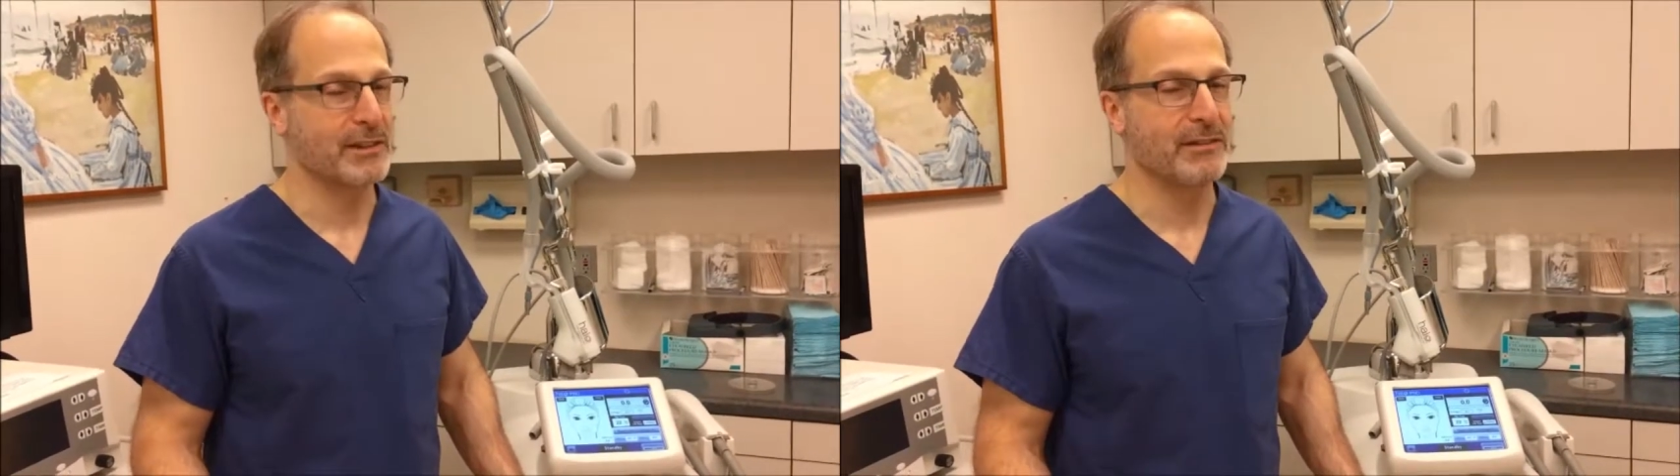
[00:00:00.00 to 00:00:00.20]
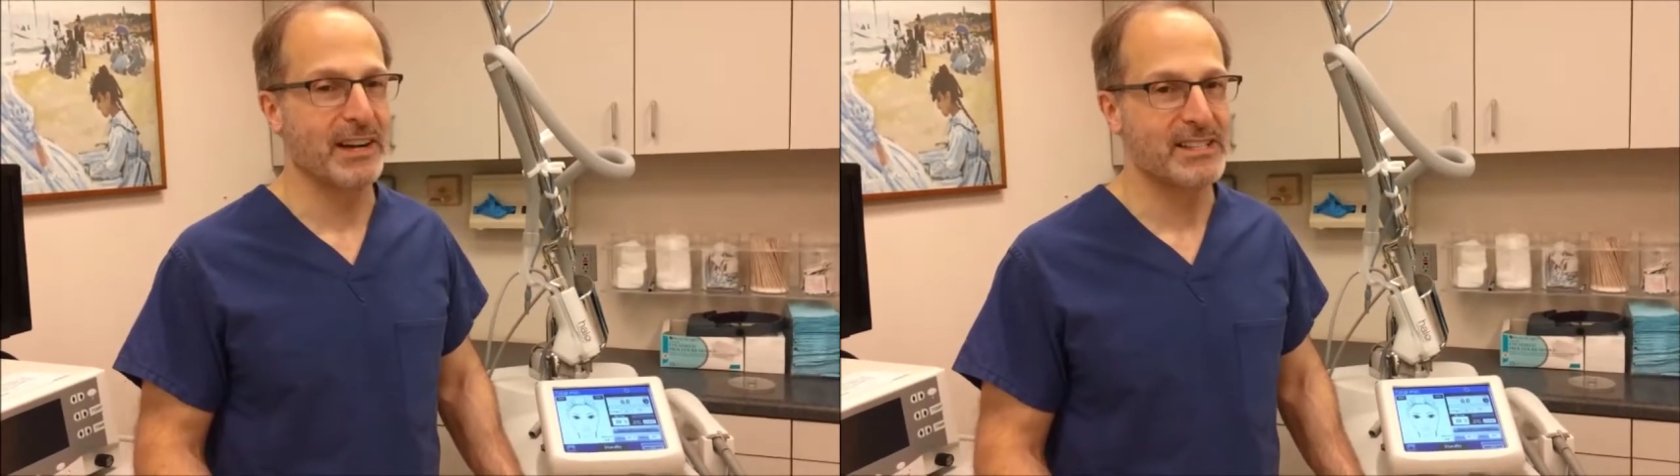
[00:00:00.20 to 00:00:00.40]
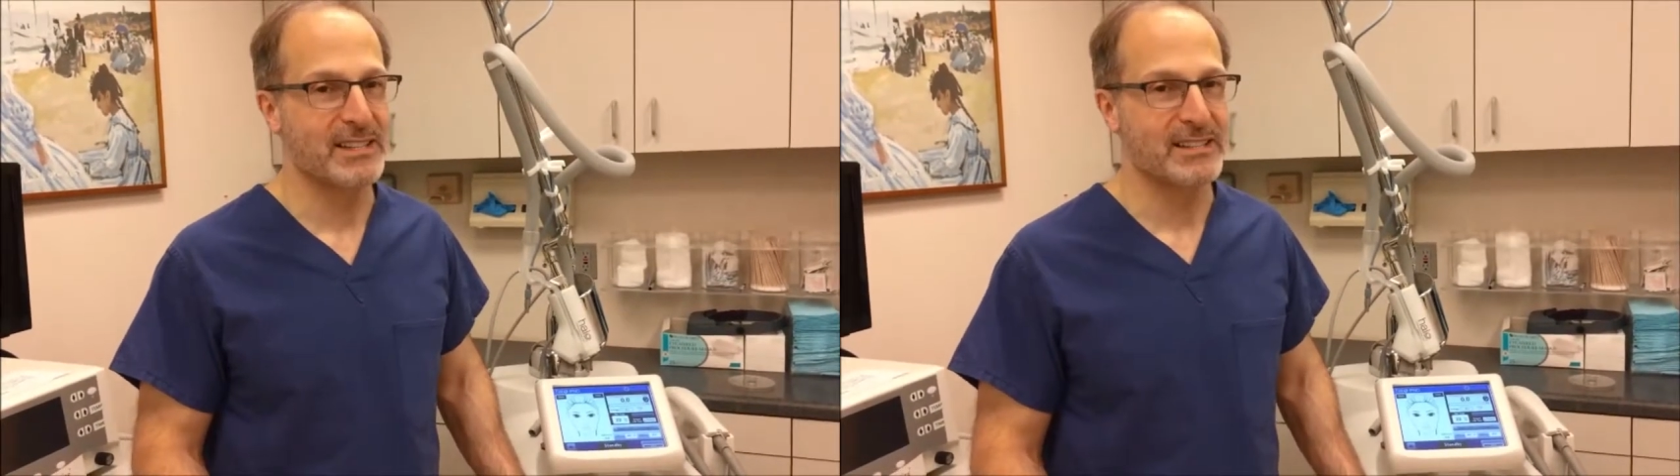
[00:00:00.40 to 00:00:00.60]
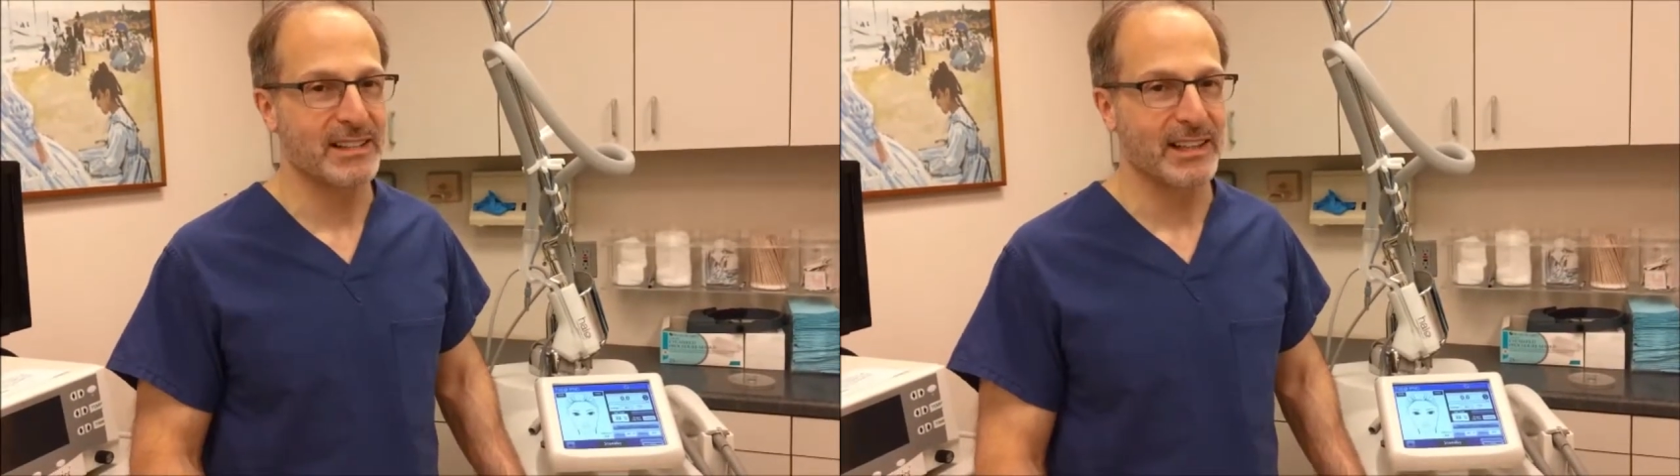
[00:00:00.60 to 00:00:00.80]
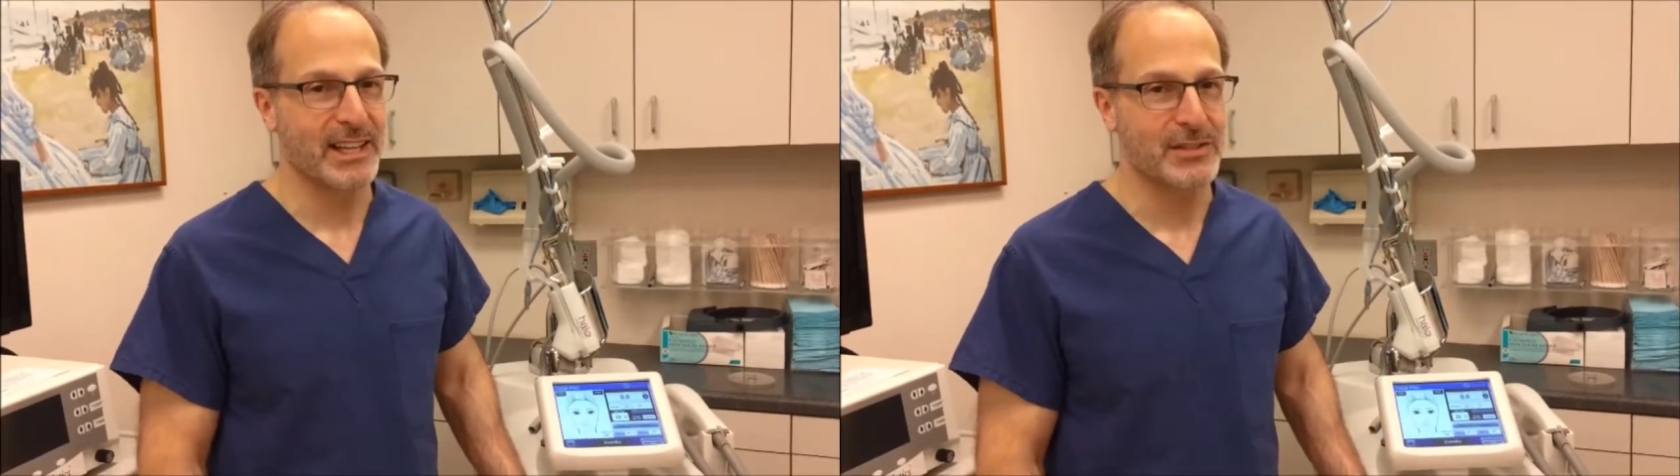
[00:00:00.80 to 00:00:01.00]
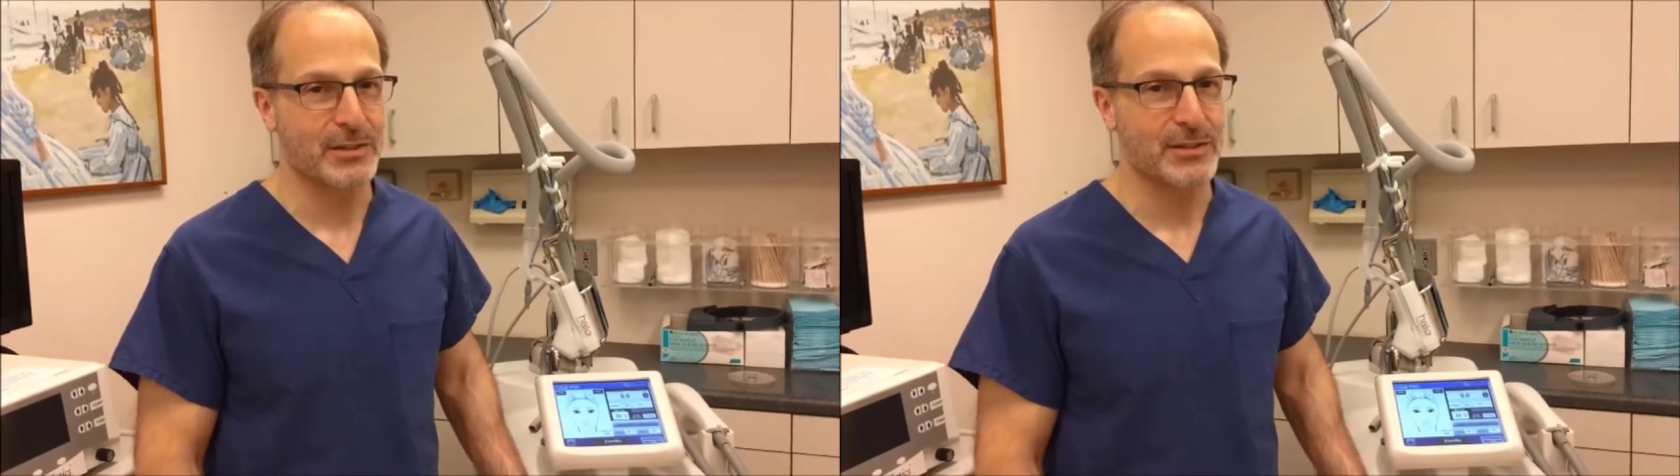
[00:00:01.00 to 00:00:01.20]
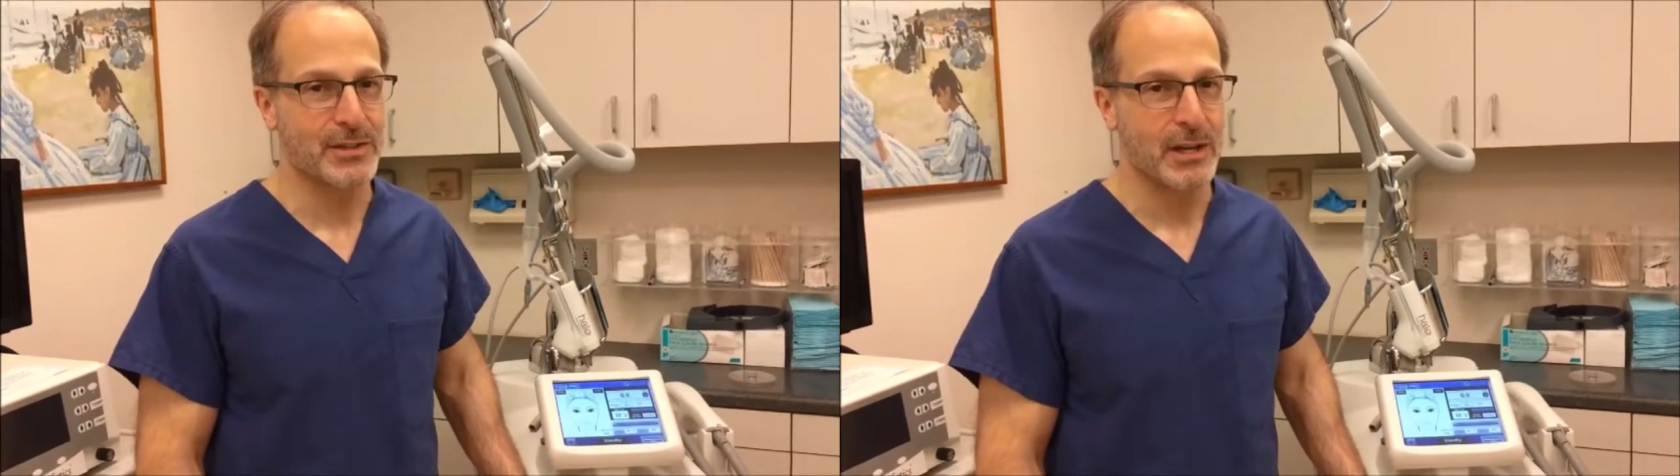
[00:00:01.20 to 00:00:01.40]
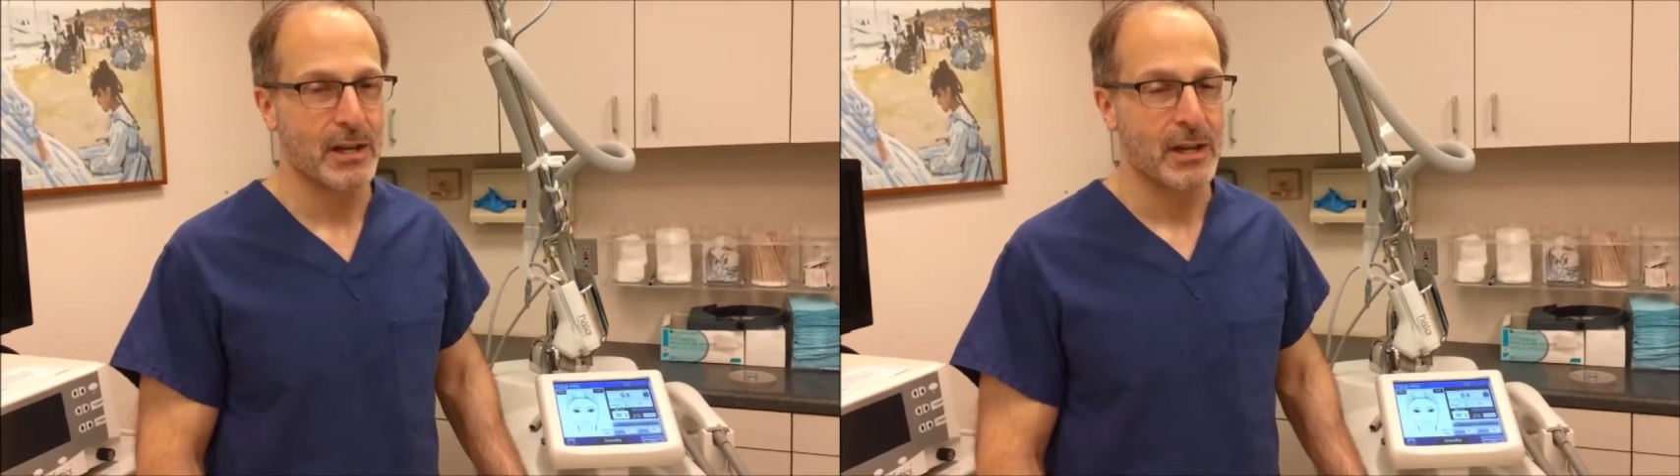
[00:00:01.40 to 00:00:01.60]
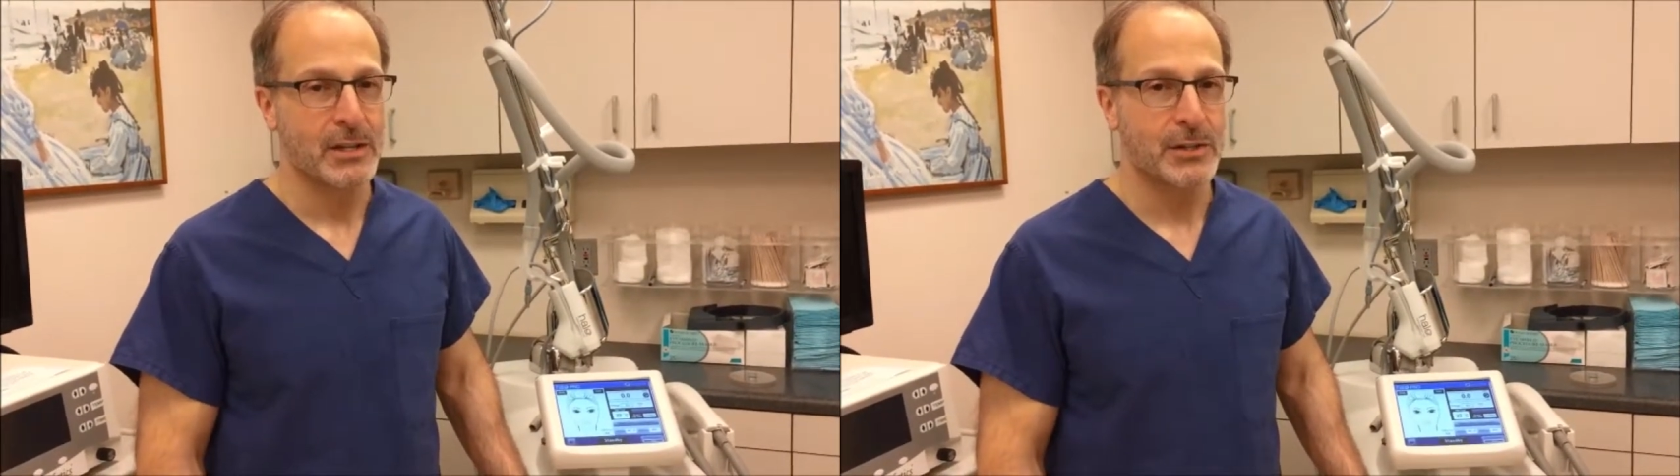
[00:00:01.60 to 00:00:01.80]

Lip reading: devices and lasers,